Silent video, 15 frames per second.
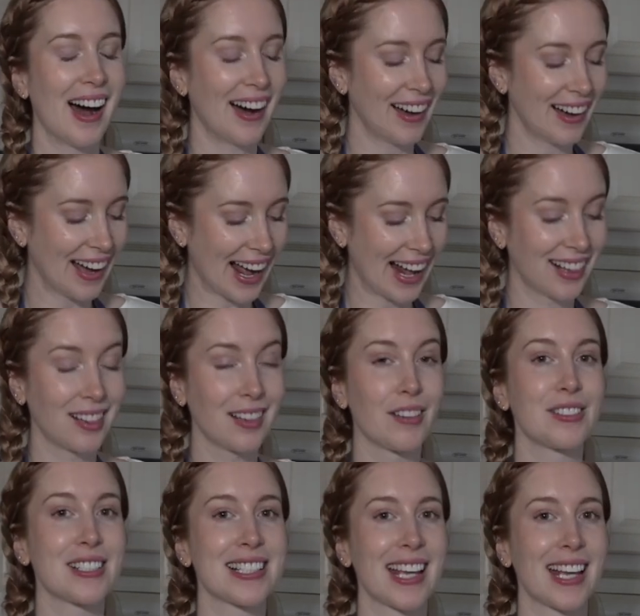Ah, I
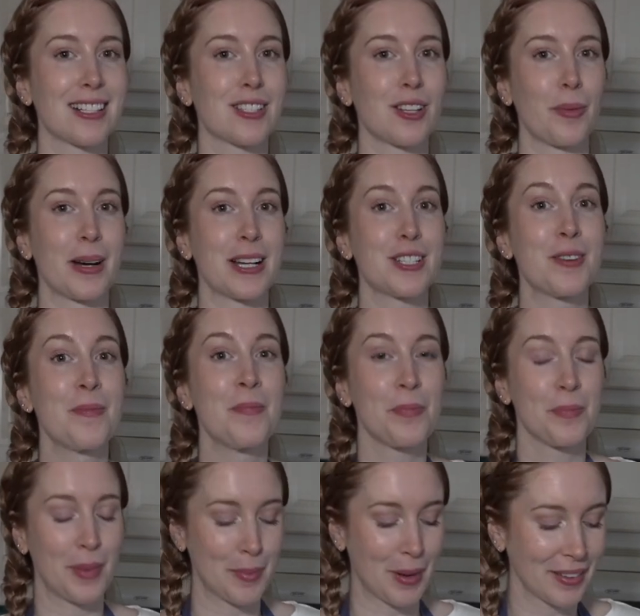love this cake so much.
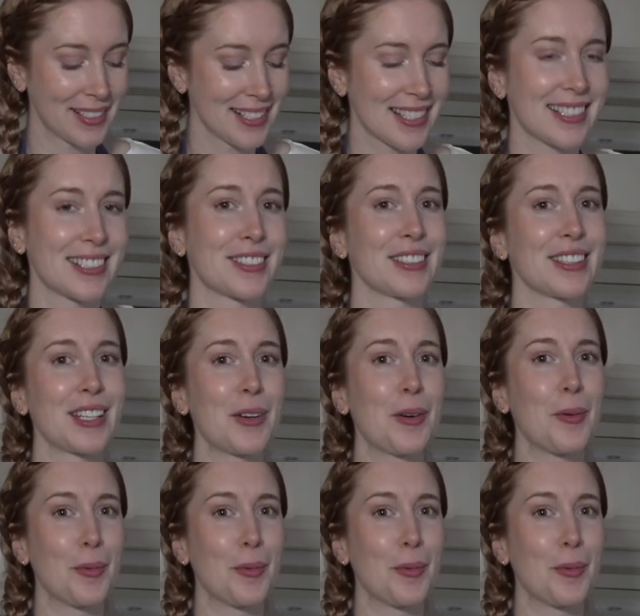My mouth is literally